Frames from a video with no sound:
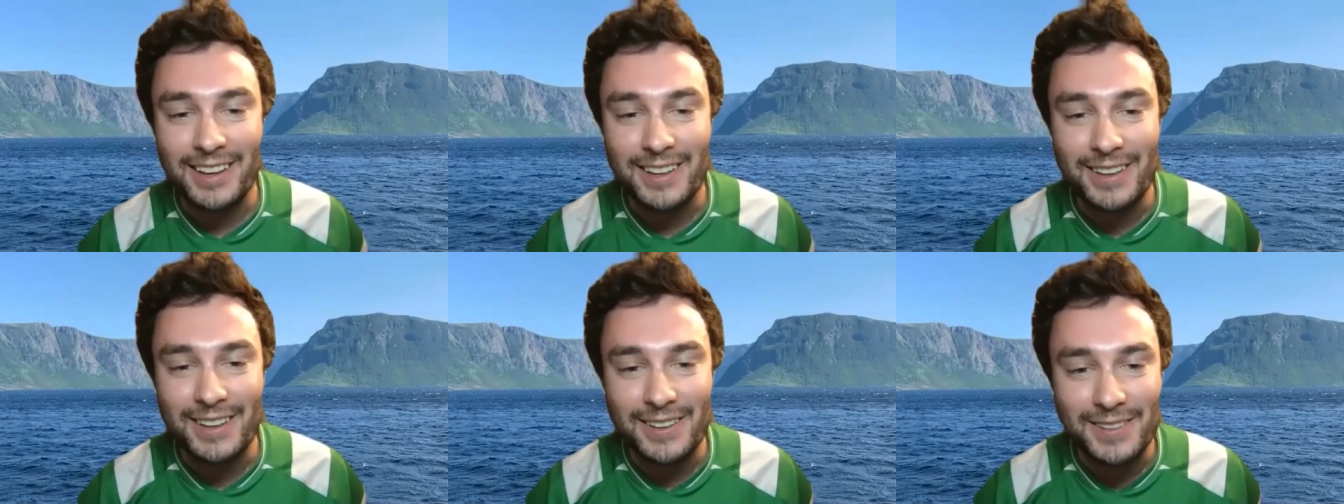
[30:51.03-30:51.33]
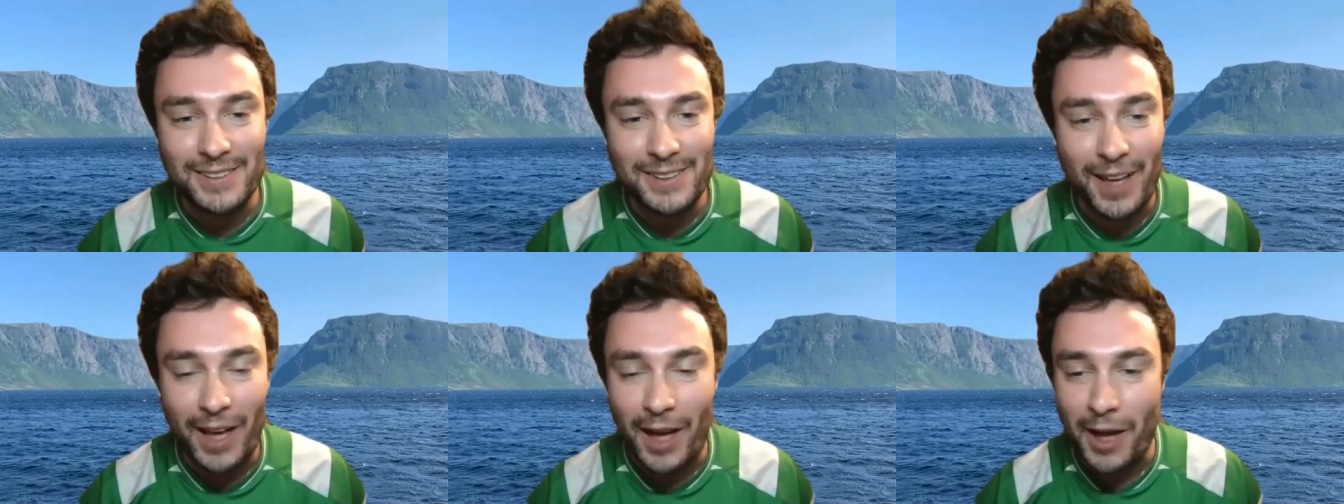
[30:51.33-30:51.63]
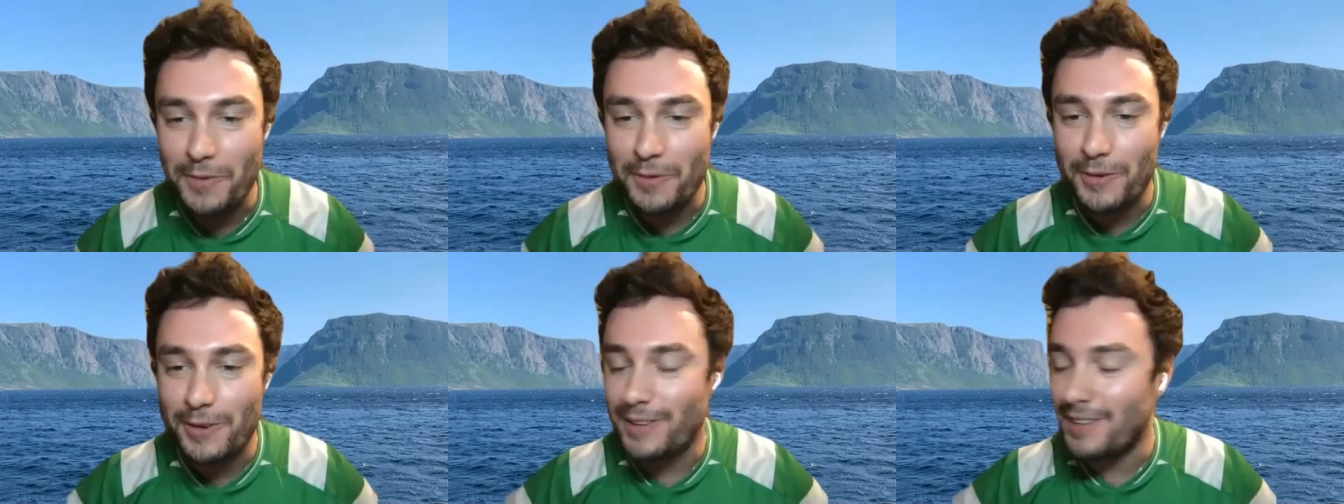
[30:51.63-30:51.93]

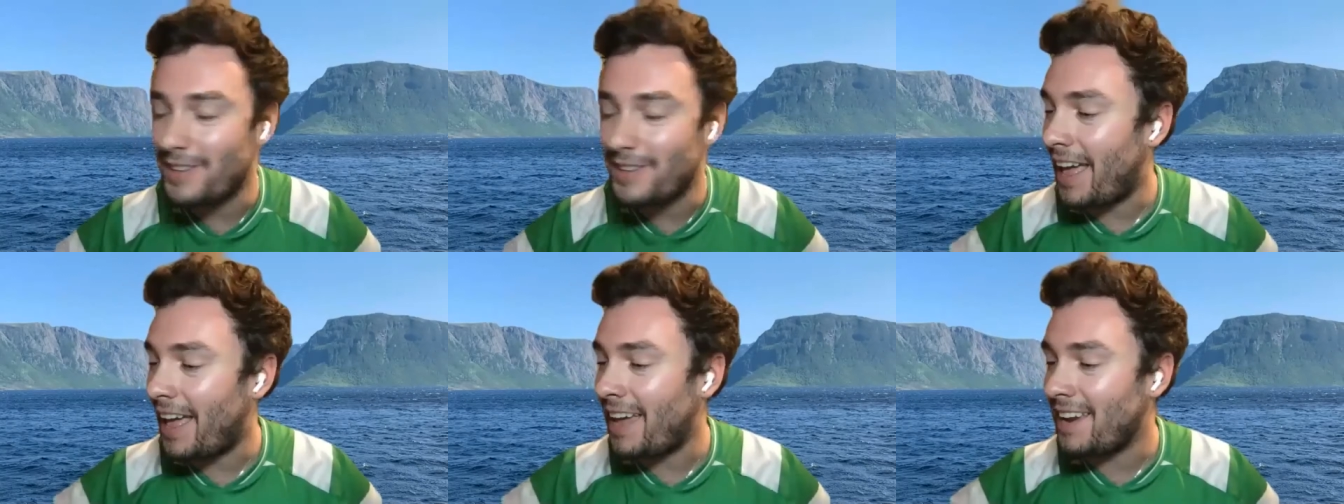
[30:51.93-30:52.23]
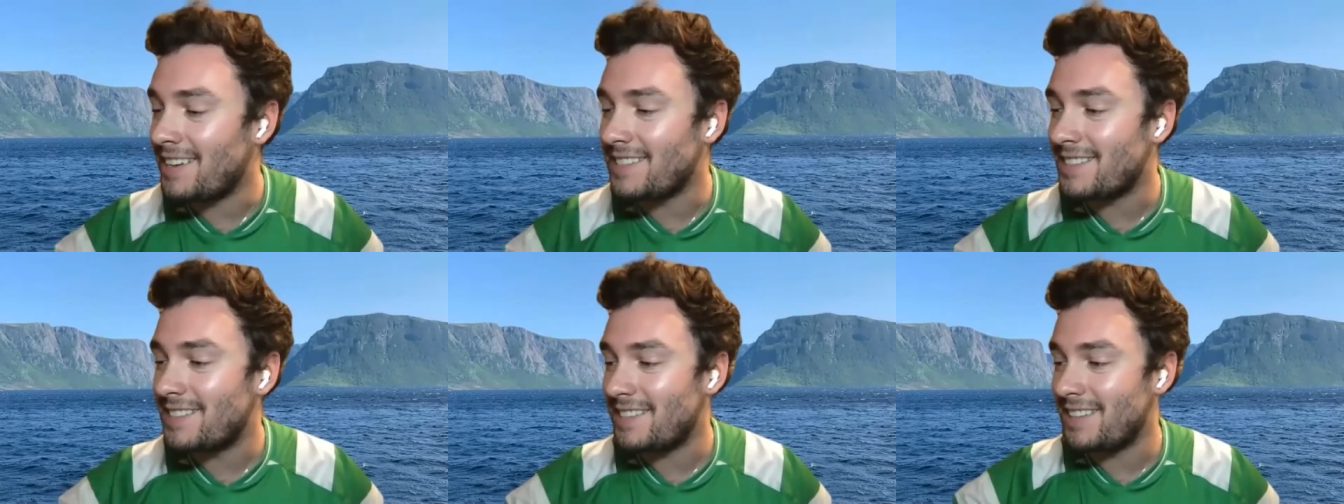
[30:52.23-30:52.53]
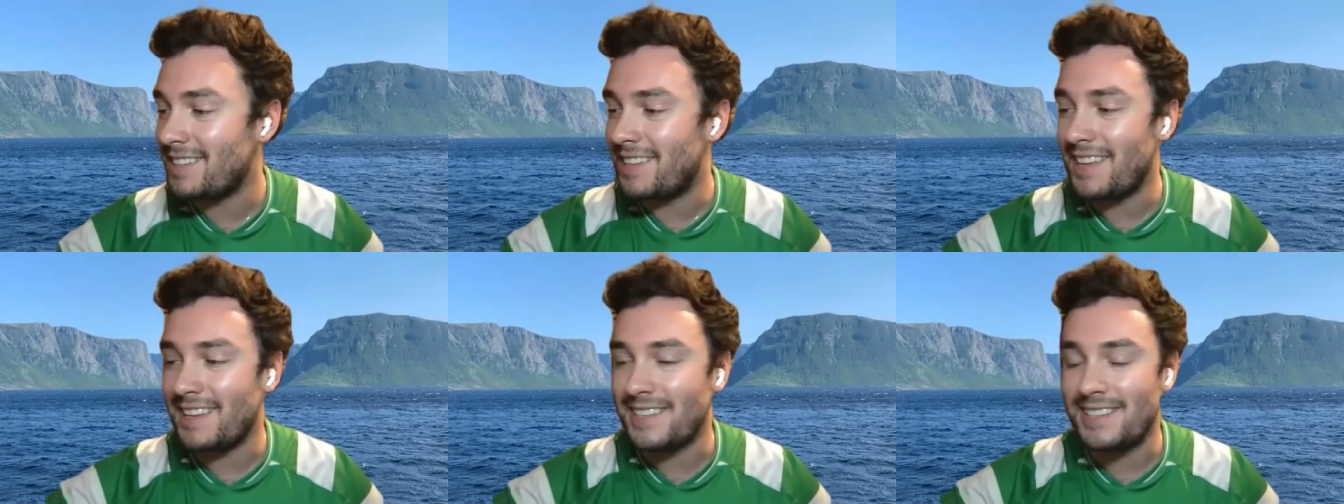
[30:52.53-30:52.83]
end
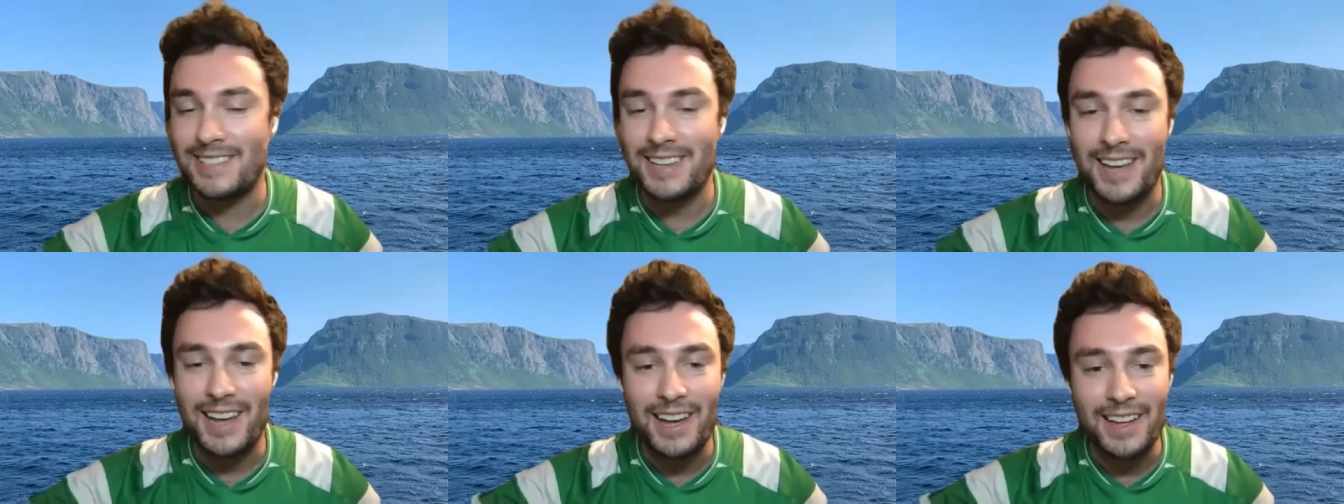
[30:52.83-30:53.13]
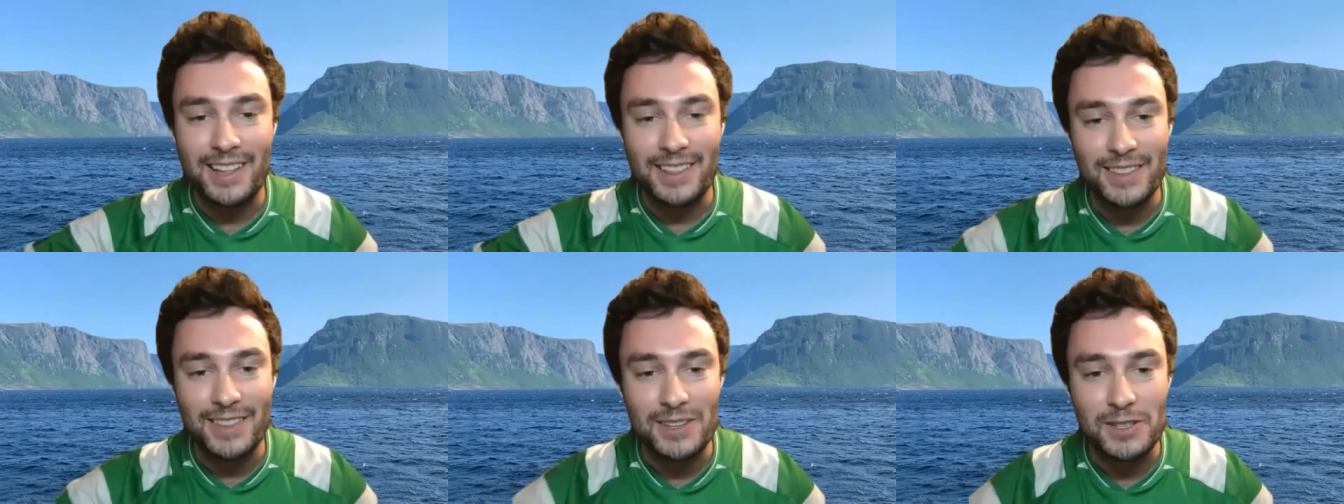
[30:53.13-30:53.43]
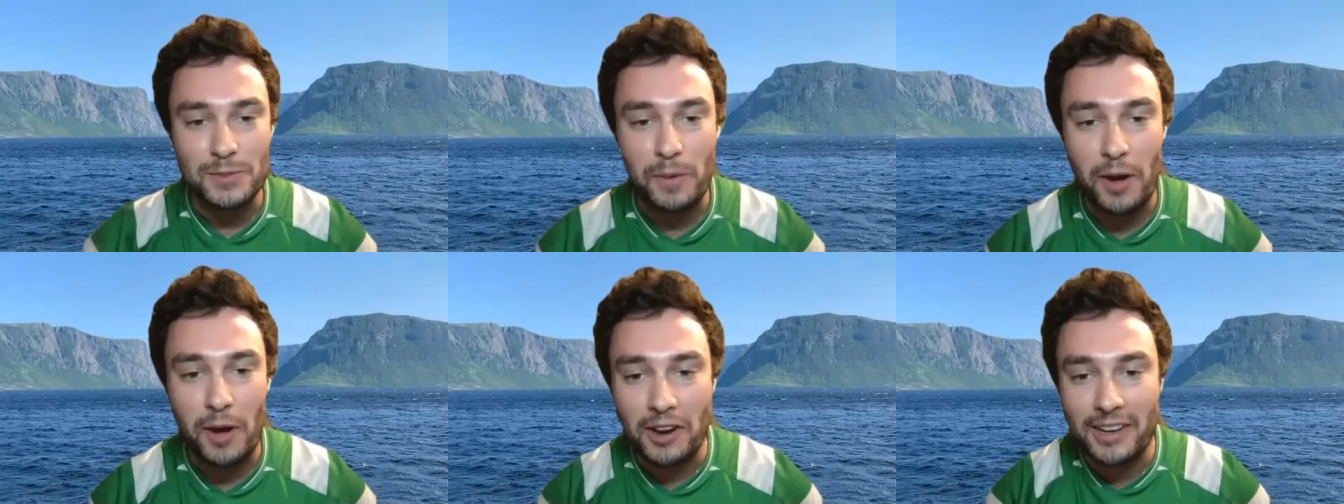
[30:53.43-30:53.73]
this
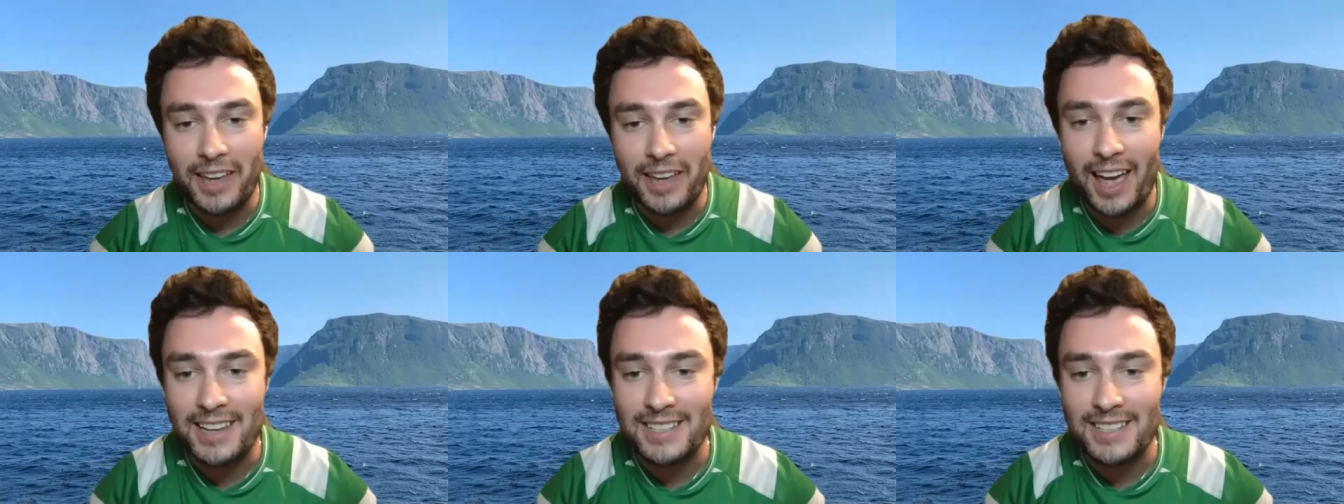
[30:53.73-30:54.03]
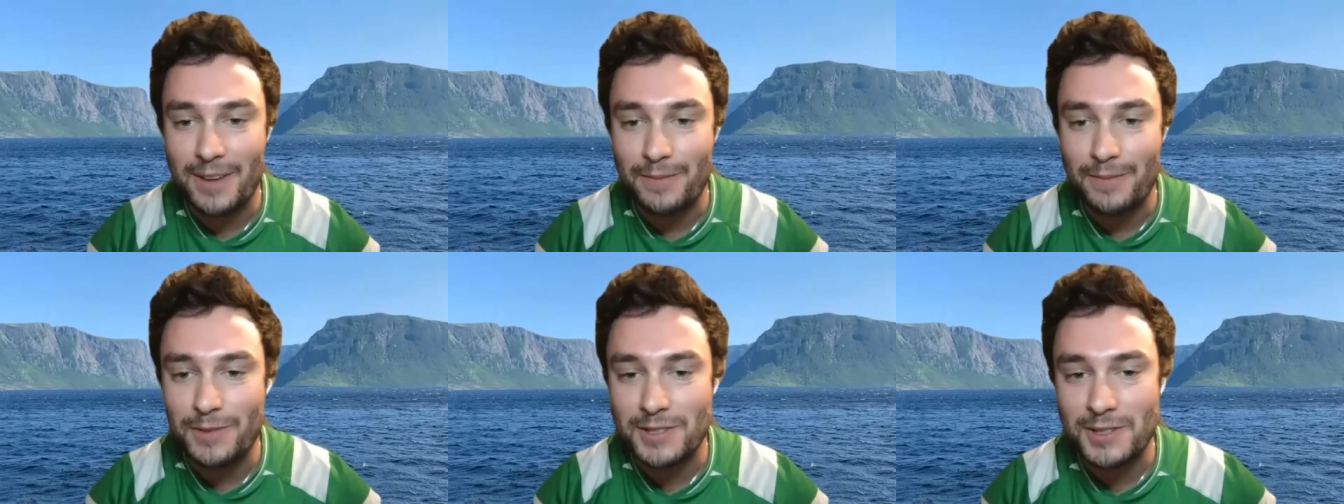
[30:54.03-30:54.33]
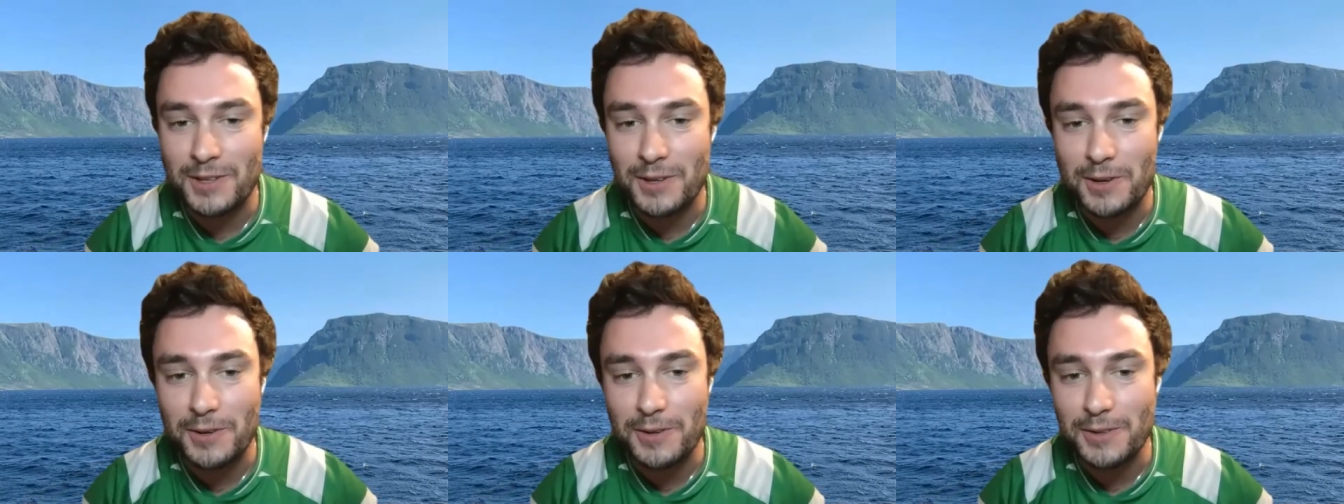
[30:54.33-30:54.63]
podcast
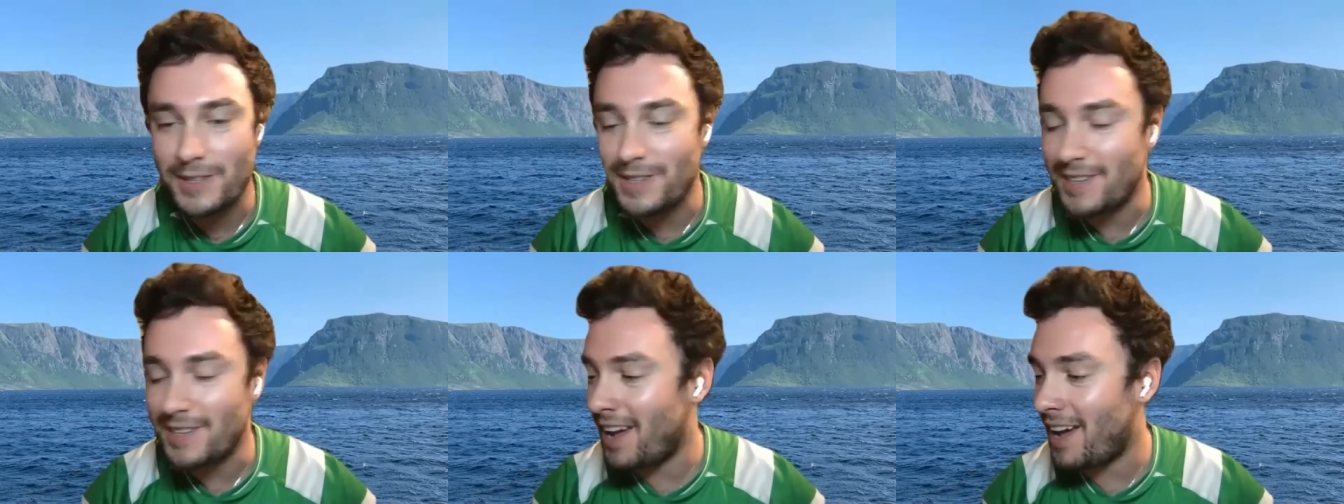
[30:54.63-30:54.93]
episode